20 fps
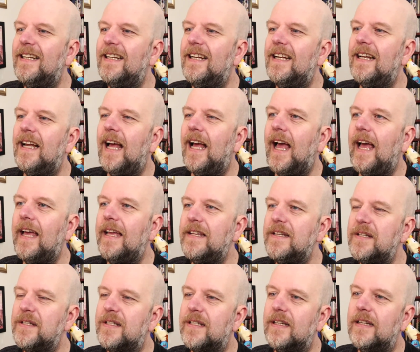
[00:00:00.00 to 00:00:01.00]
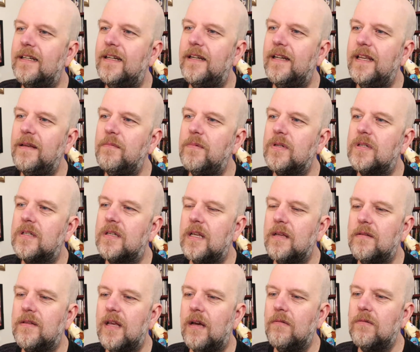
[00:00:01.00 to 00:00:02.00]
And he
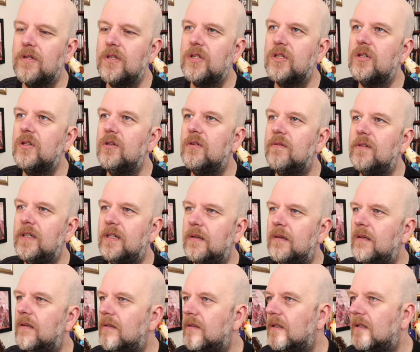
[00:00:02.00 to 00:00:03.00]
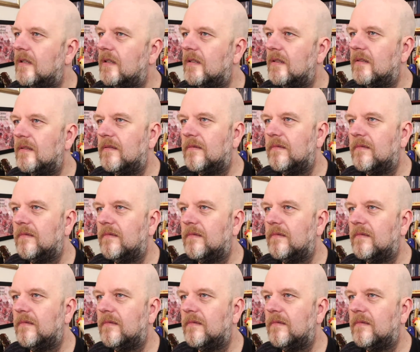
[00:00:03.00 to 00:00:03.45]
told the story on a